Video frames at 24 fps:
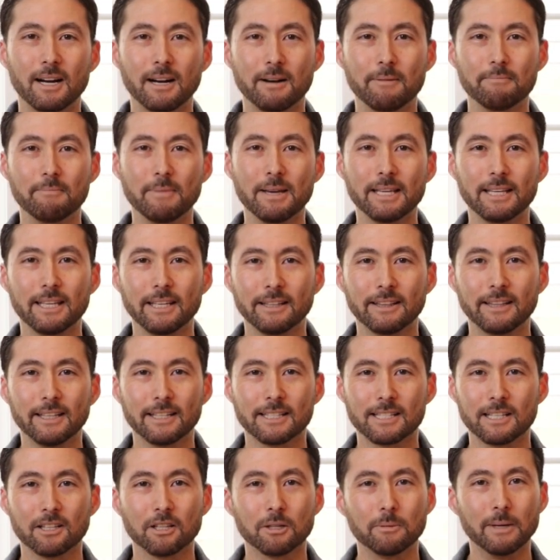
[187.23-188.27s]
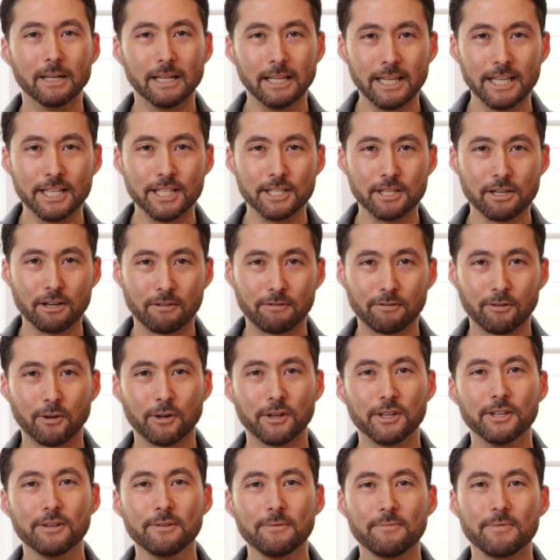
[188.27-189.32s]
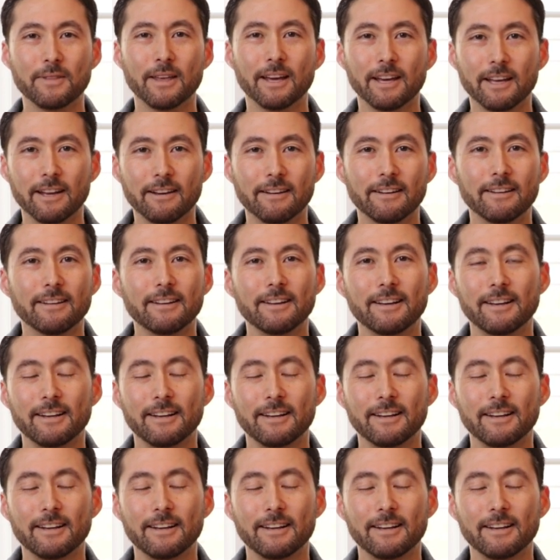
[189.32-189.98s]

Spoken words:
making things a little bit easier for you, then